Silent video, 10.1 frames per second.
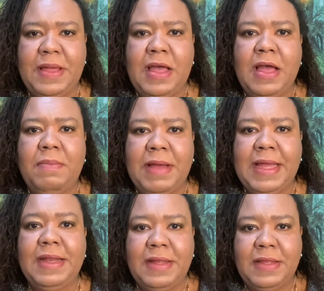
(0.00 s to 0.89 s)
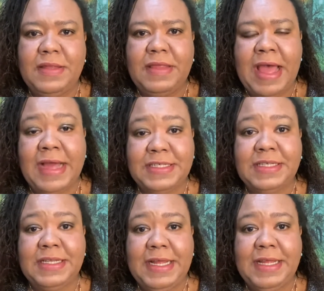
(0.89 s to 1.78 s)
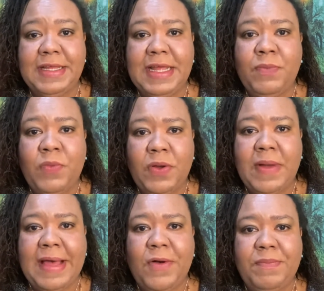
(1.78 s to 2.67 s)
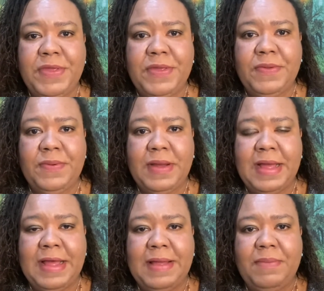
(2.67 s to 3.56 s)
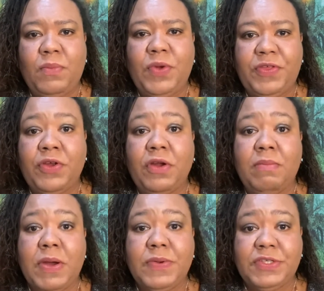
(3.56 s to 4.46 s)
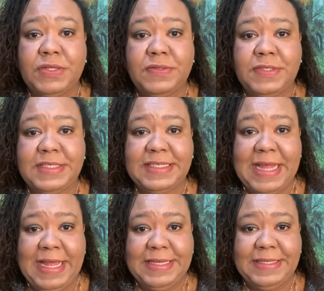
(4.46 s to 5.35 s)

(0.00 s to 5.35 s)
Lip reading: but actually will help you with your emotional state.